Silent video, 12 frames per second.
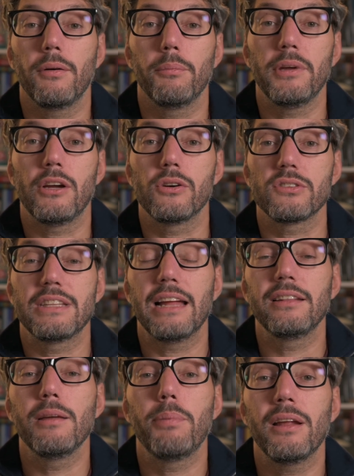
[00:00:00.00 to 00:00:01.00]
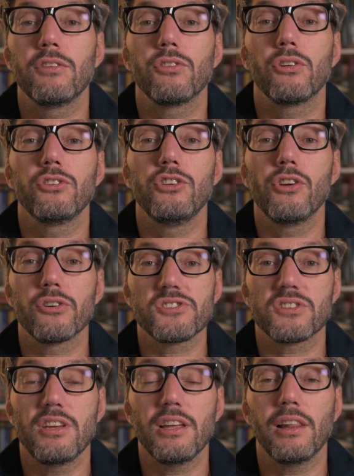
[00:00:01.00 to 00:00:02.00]
because that depends on your
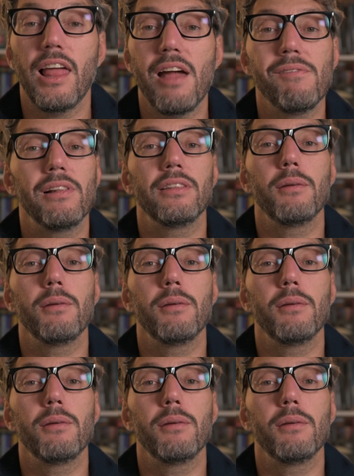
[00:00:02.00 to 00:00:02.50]
skill level,